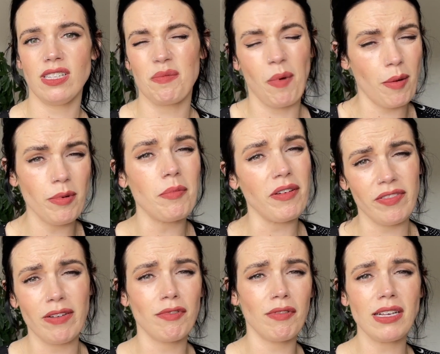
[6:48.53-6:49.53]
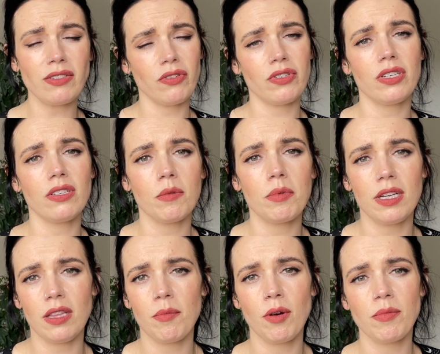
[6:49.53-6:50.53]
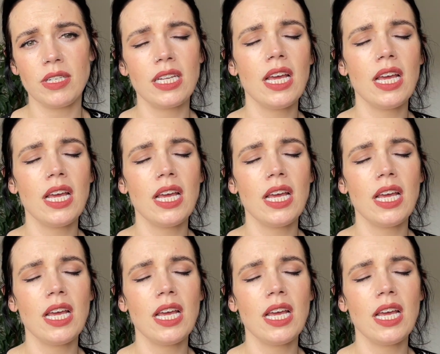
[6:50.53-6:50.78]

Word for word: It's probably my favourite restaurant in Dublin at the moment.